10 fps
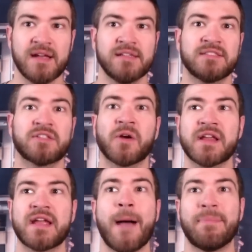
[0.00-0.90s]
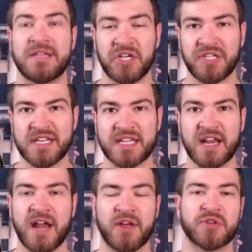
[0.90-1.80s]
starting competitions and
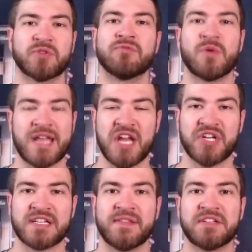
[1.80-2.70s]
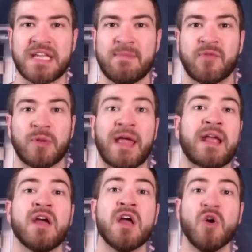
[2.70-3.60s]
other rotations on this team for
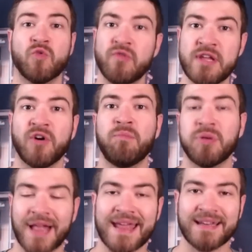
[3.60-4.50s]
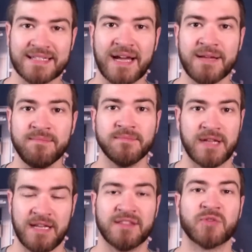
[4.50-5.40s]
like real playing time
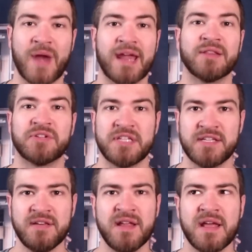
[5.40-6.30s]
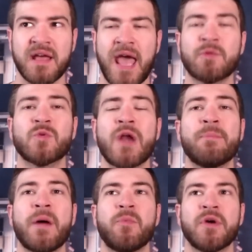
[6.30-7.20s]
in the regular season. And we'll wrap
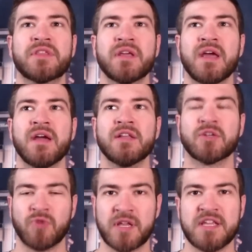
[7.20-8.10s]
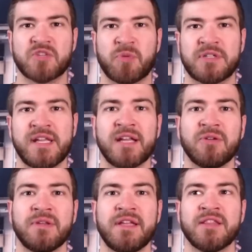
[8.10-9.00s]
up with the rookies,
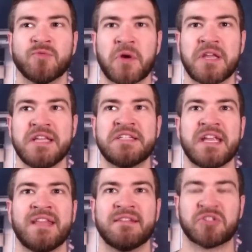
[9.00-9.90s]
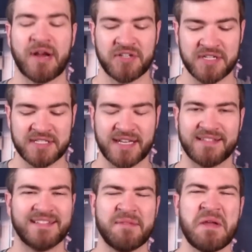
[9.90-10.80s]
particularly the rookies in the trenches
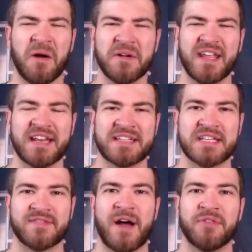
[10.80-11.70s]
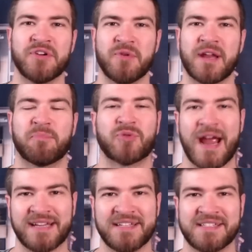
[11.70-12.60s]
that can be hard to get a sense of how they're doing at
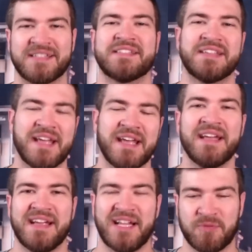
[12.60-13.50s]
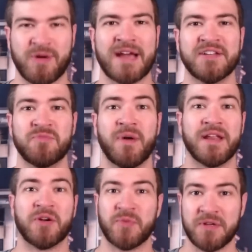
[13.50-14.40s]
practice because it's practice, but
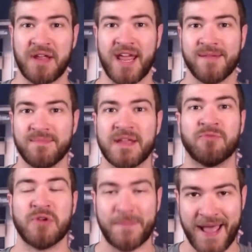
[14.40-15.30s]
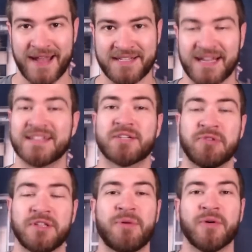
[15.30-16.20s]
in a real game, in real pads against a
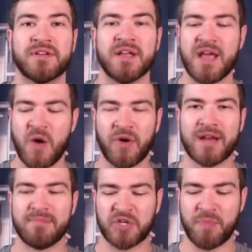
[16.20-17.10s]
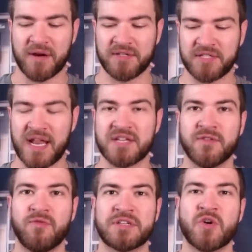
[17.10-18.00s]
real opponent, we'll get a much better sense
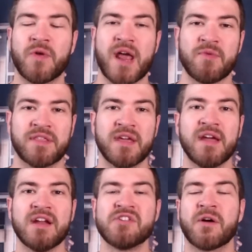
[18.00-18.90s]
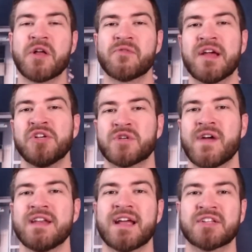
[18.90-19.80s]
of what's going on with Darnell Wright,
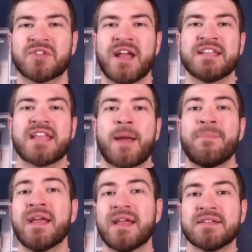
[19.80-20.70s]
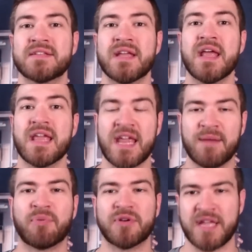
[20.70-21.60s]
Jervon Dexter, and Zach Pickens in
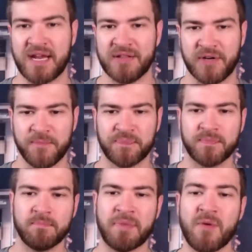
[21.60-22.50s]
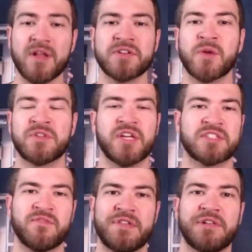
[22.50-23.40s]
particular. But I want to start with
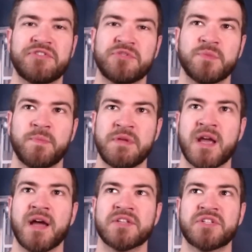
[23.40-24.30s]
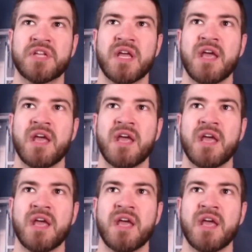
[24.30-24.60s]
Justin Fields because